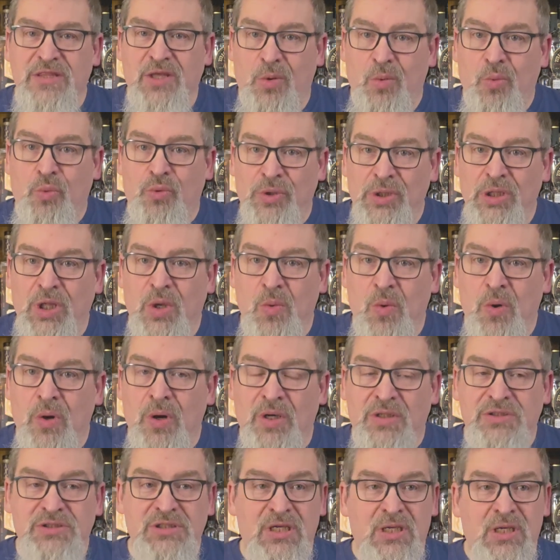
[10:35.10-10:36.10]
really
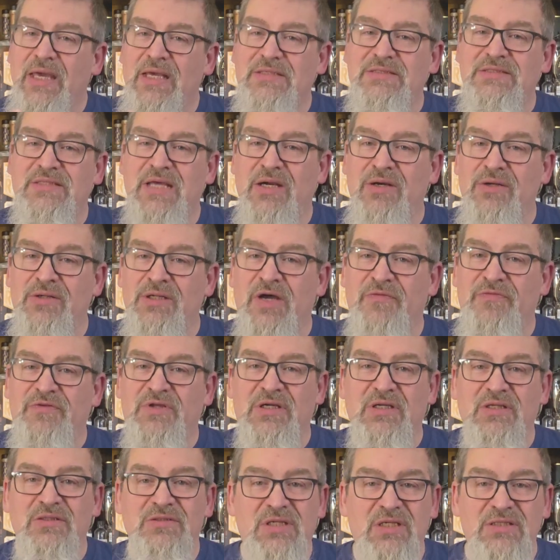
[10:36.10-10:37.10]
works. It's there enough
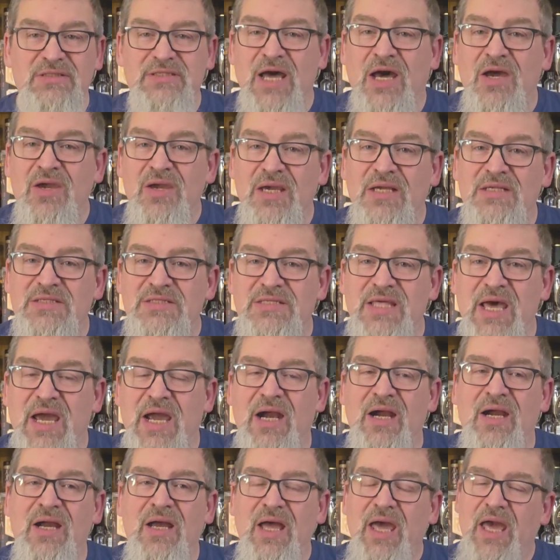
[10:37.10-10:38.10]
to tell you it's
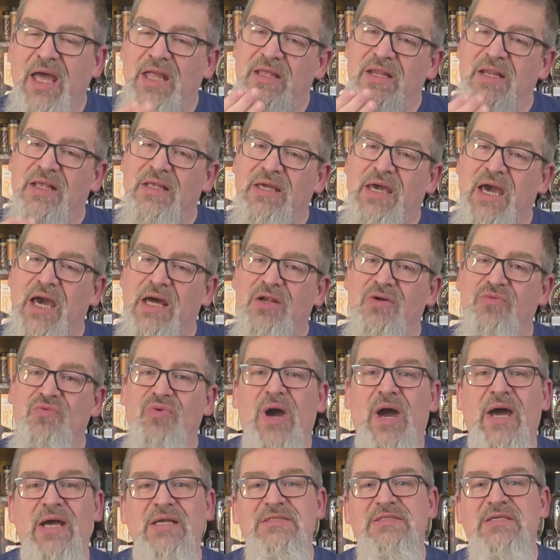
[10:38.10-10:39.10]
there, and then it kind of
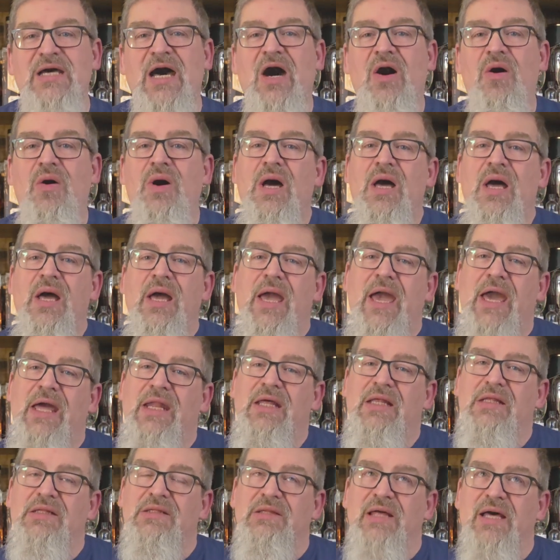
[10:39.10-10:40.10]
rides out, and
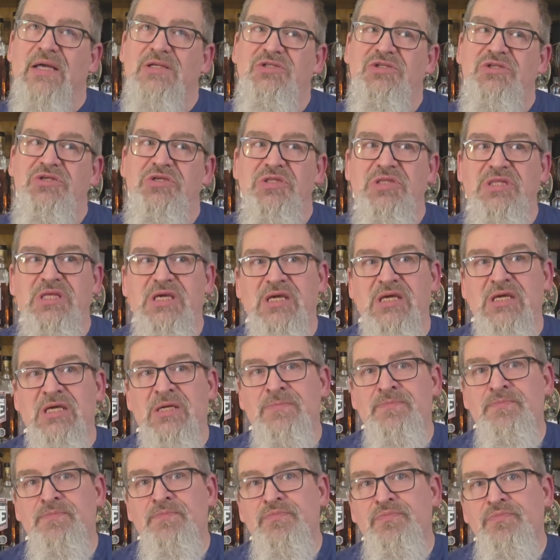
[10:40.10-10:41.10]
it lets the